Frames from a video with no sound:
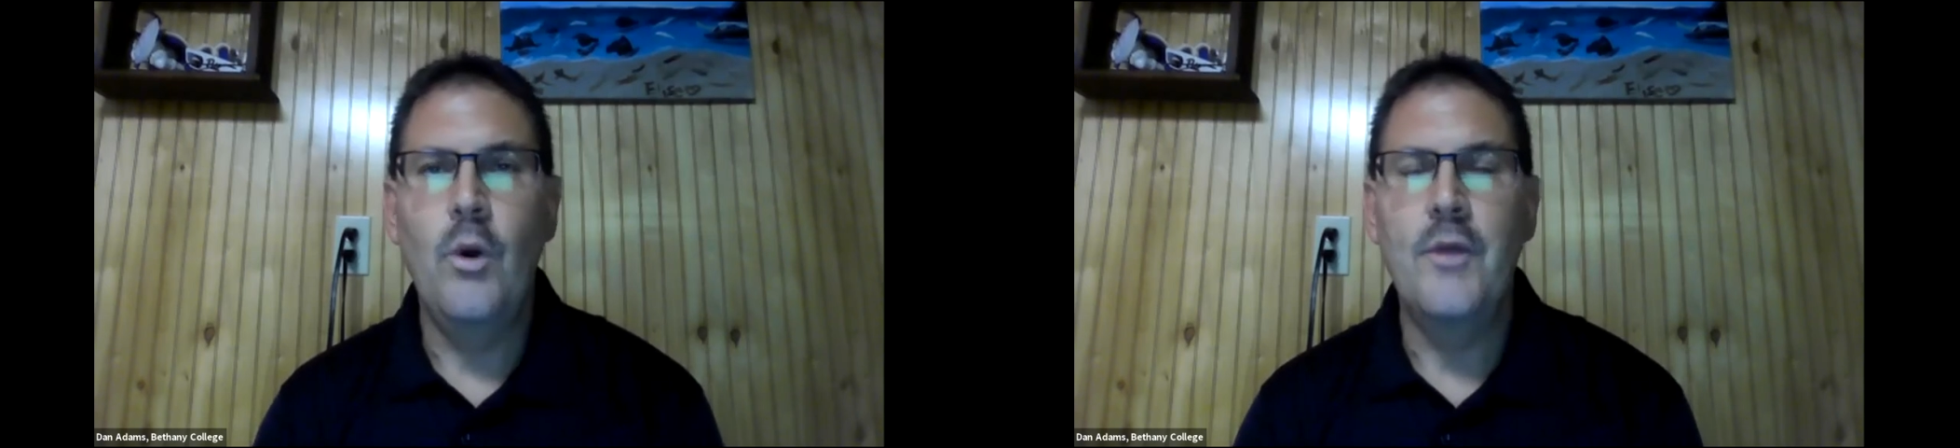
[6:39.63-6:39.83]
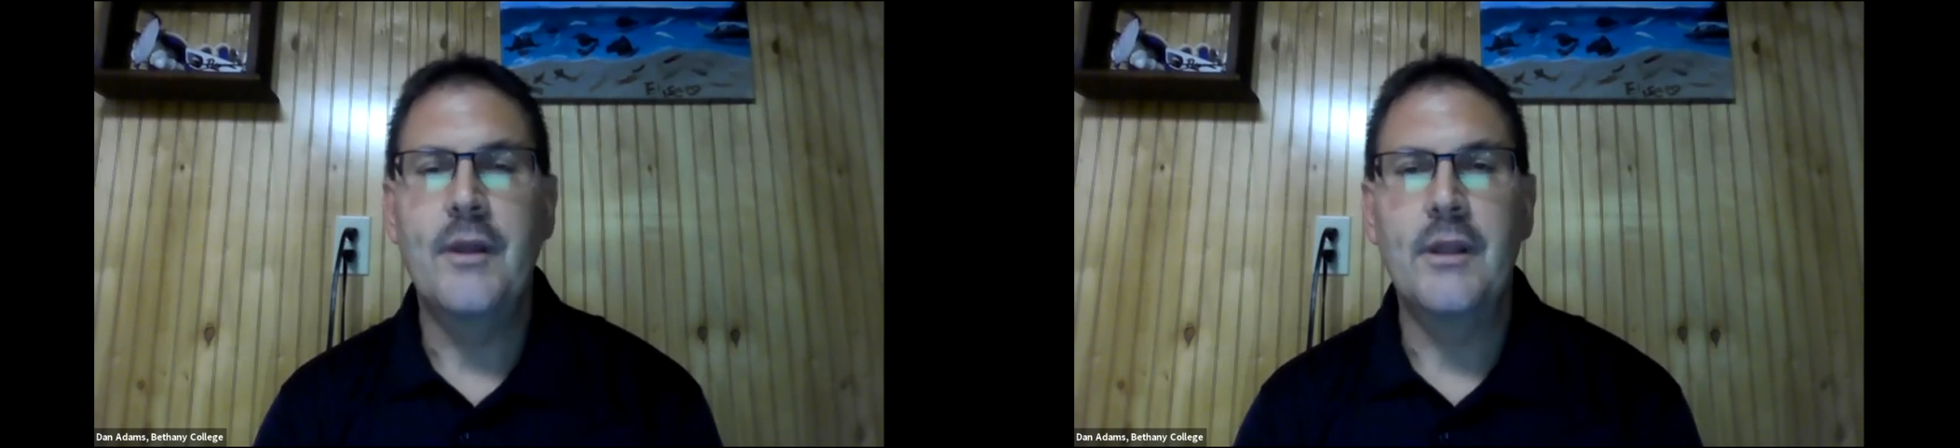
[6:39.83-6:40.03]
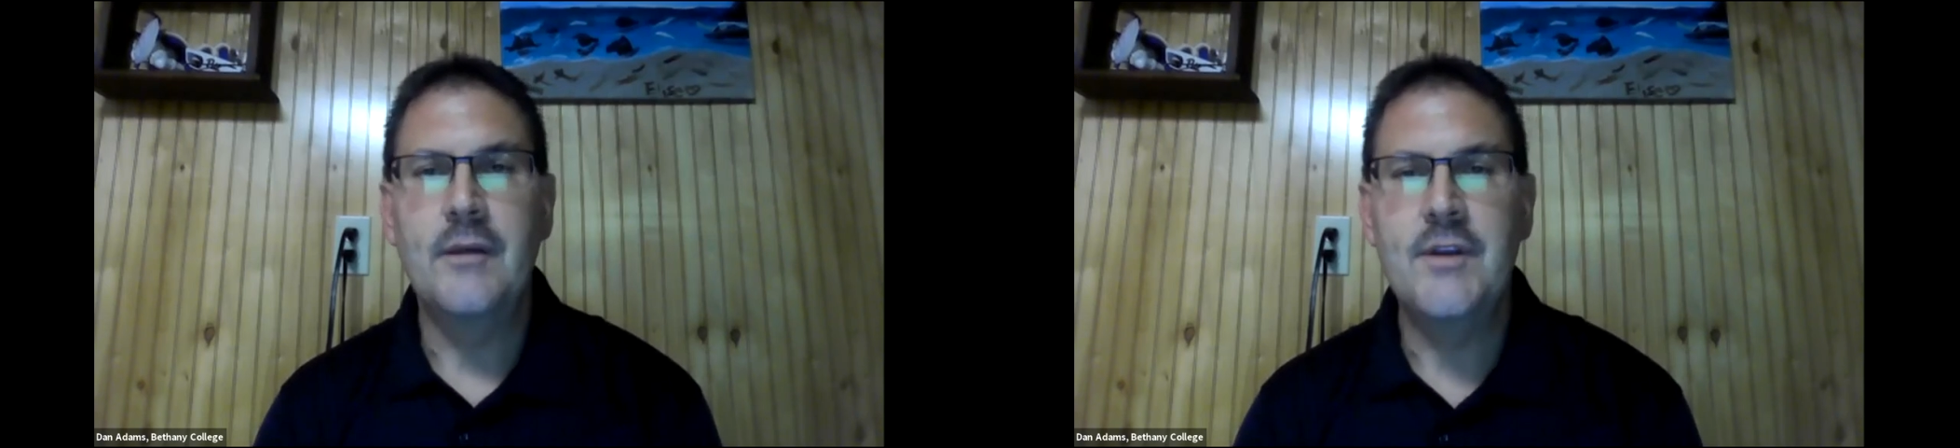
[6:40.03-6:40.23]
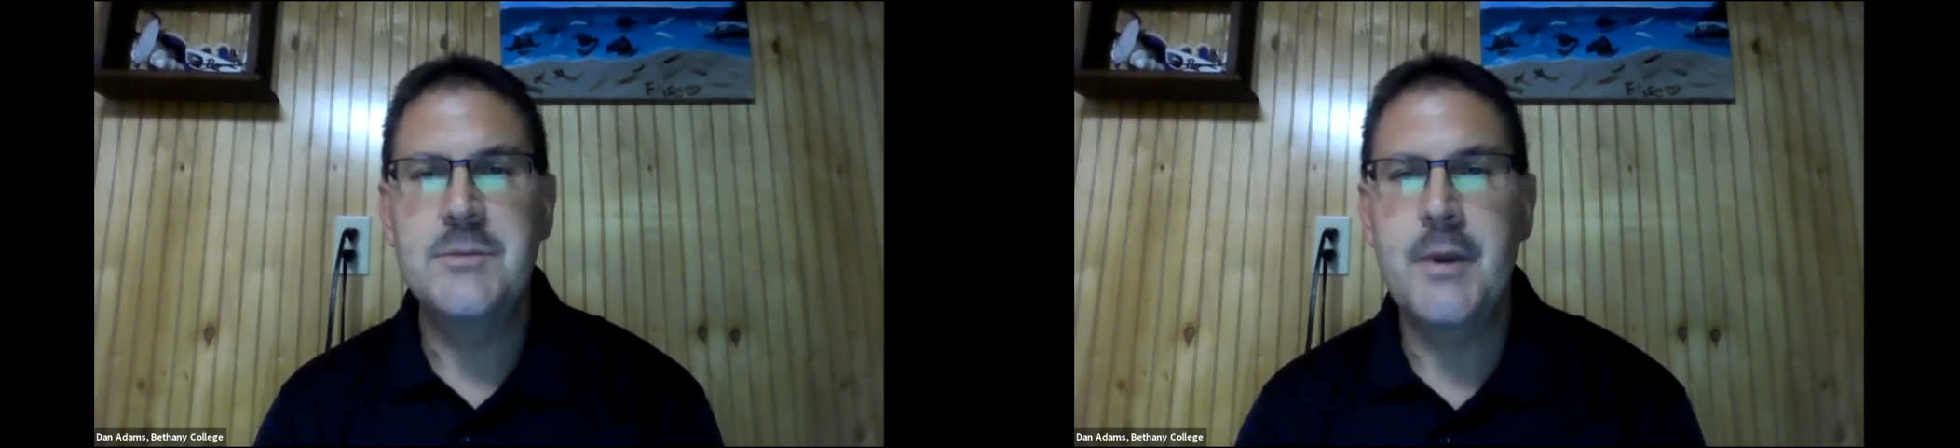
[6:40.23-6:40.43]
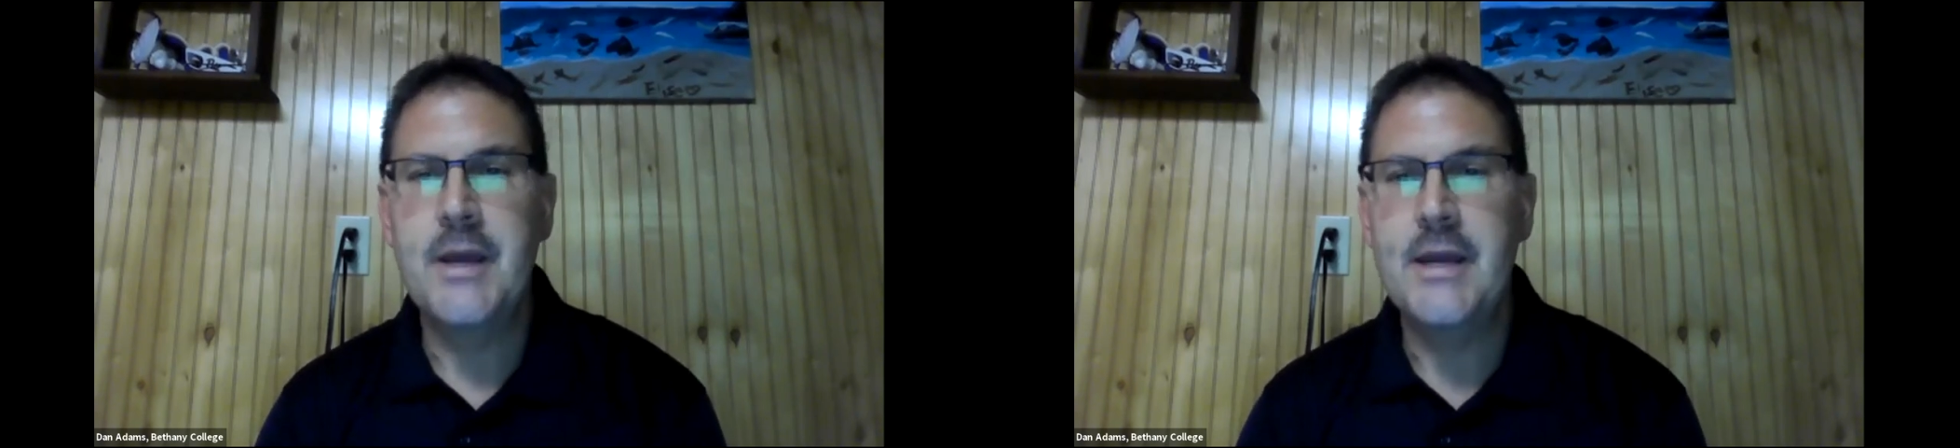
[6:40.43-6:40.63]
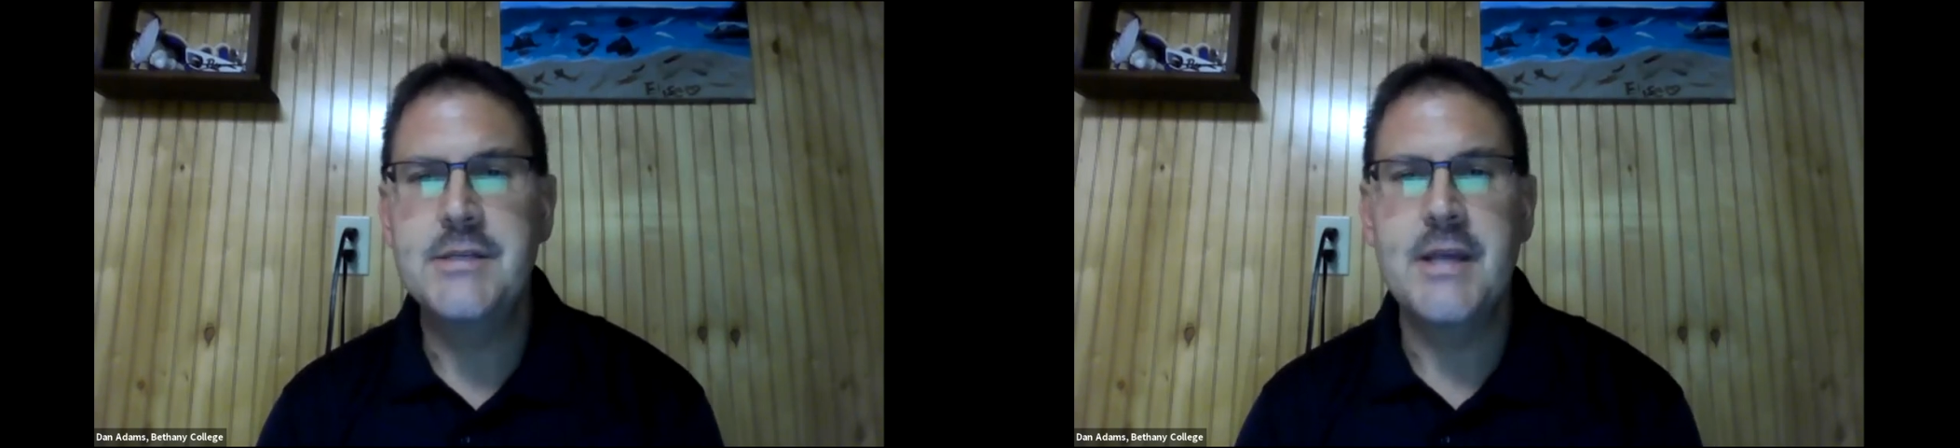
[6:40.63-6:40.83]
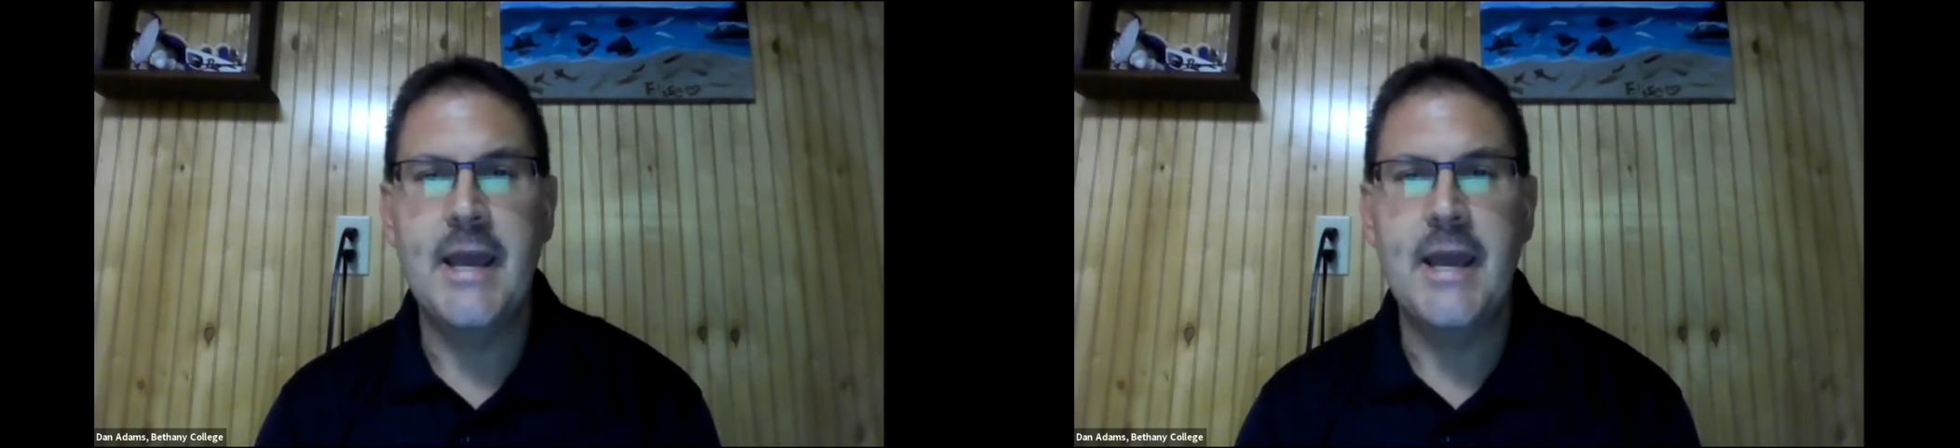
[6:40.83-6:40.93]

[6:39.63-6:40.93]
with a living space